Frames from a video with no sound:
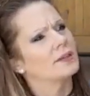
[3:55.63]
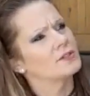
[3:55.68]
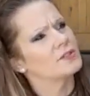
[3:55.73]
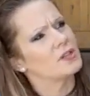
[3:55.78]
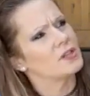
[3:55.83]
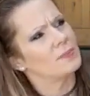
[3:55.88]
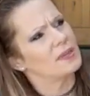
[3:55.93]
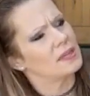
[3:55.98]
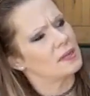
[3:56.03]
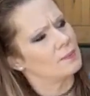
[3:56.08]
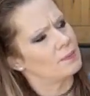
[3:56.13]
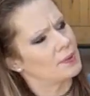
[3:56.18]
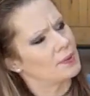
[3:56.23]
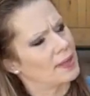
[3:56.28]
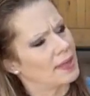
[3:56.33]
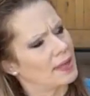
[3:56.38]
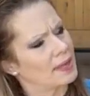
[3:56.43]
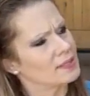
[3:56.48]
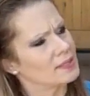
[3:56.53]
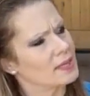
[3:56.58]
CBD
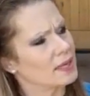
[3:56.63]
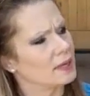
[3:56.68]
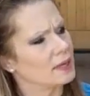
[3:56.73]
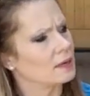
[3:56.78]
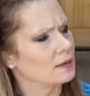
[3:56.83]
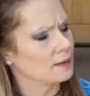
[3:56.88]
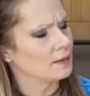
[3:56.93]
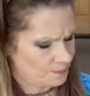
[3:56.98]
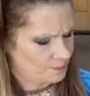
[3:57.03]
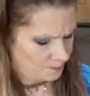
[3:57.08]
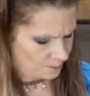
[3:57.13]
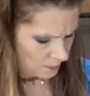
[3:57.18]
plant here.